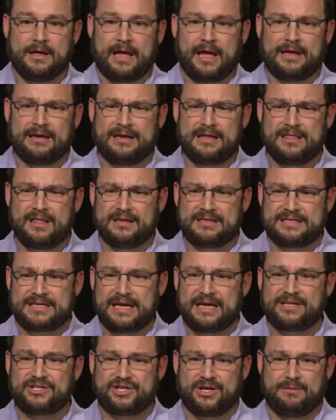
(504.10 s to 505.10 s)
And in the
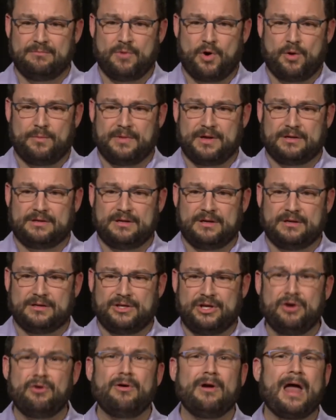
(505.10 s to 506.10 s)
teaching moment,
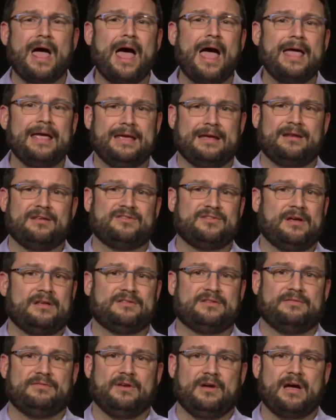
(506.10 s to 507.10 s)
you and I get a
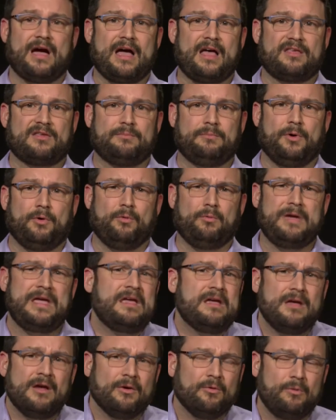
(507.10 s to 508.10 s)
sense of the gospel.
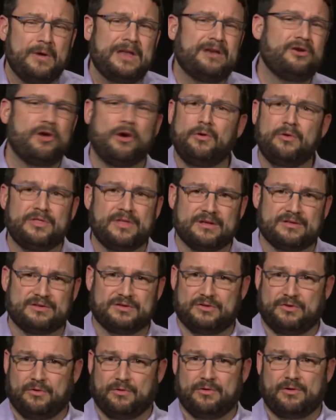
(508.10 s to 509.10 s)
We know this
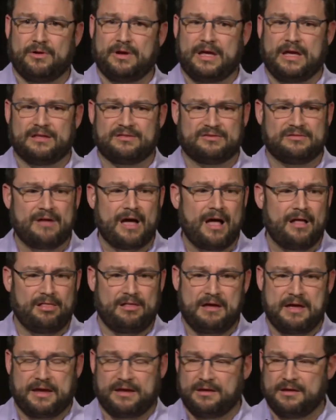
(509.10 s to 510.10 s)
story. It's not
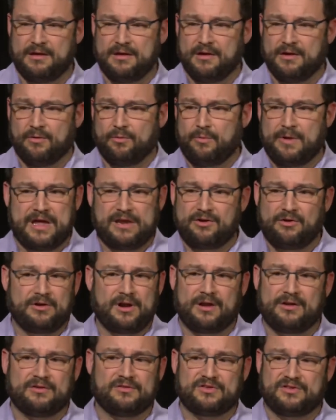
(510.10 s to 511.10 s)
like we don't
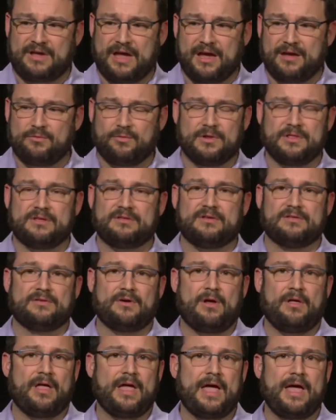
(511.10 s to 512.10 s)
understand where this is
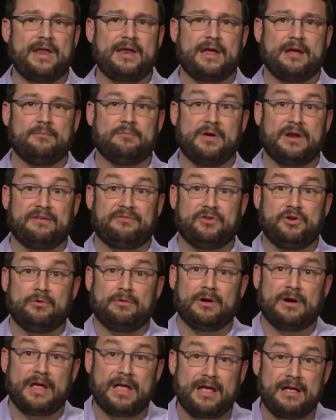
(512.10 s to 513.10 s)
all heading, but if you
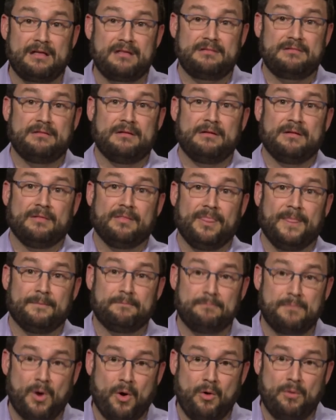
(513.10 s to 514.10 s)
are in the
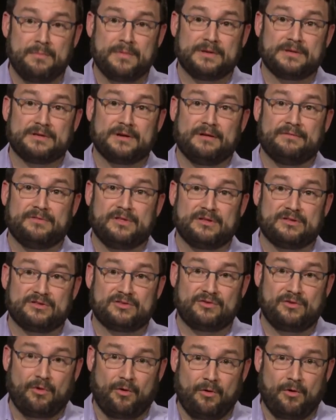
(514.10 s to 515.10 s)
moment of this
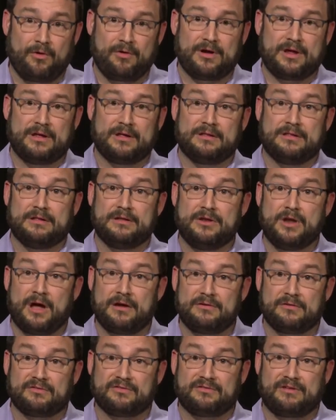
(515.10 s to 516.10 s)
story and
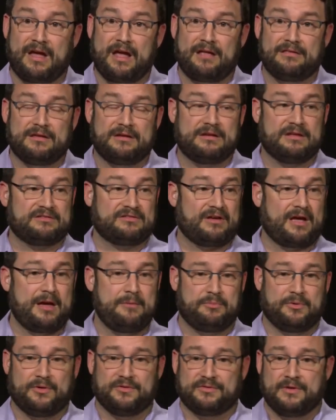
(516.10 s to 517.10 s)
understand the
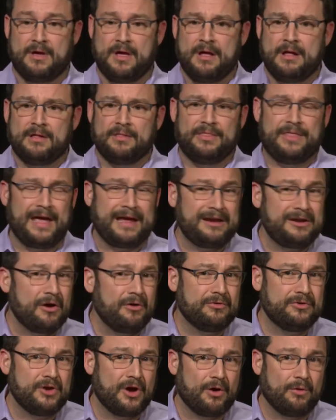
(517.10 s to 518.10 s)
disciples, they
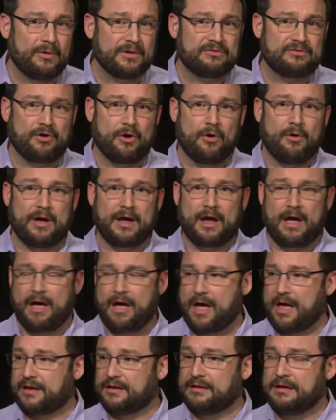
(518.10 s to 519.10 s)
don't know what's going
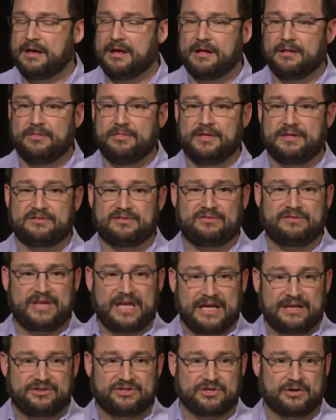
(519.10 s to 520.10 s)
on. This
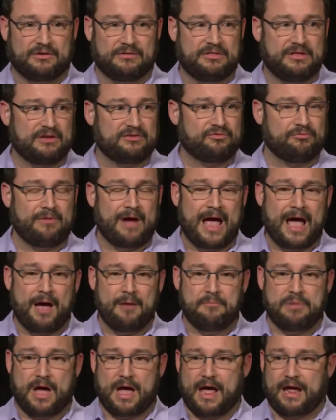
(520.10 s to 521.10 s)
teacher, this
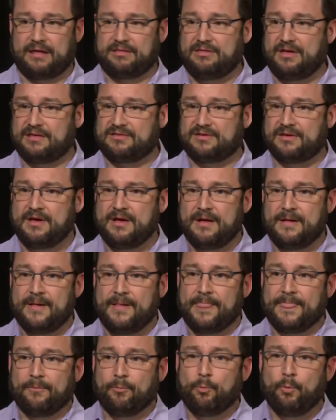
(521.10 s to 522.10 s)
rabbi, this
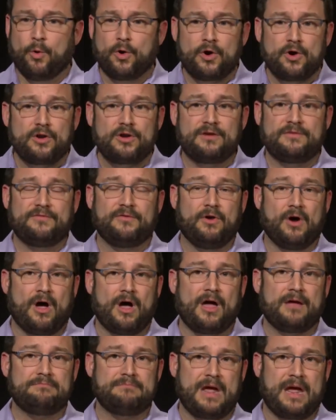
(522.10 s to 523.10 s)
Word of
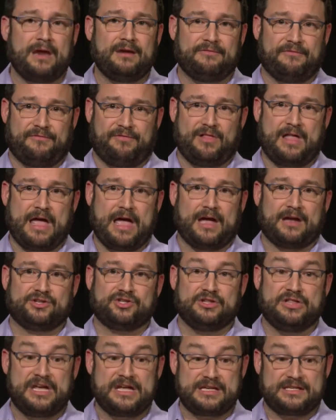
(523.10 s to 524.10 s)
God made
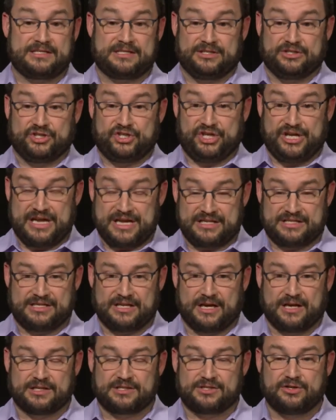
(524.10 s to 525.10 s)
flesh, this
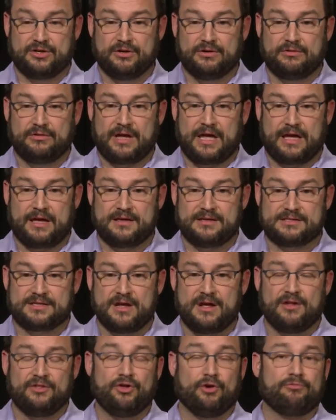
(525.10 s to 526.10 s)
Jesus, who is
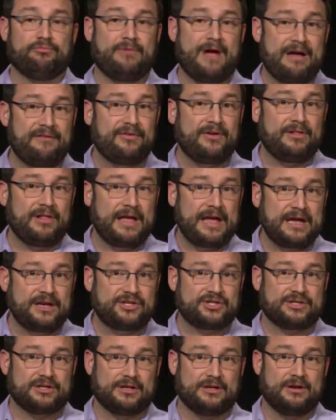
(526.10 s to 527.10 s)
the
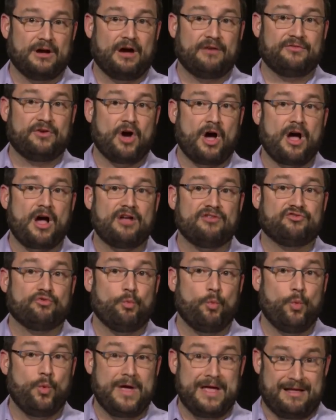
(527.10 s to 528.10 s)
revelation of God's
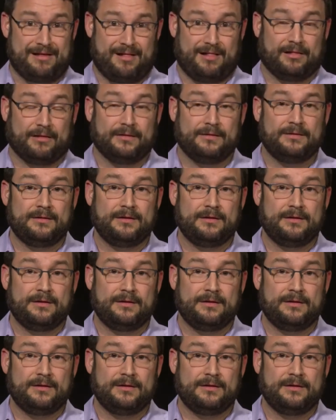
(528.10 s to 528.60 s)
will